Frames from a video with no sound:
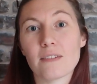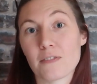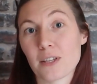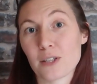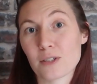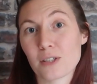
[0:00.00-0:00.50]

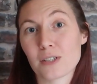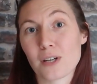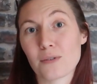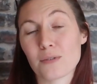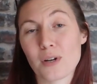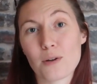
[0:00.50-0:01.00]
For those that
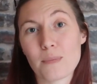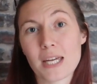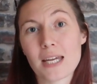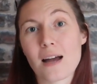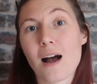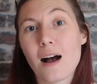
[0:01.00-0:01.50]
don't know
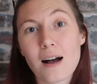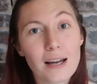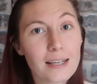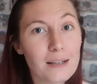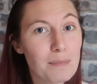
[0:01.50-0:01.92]
me, hi,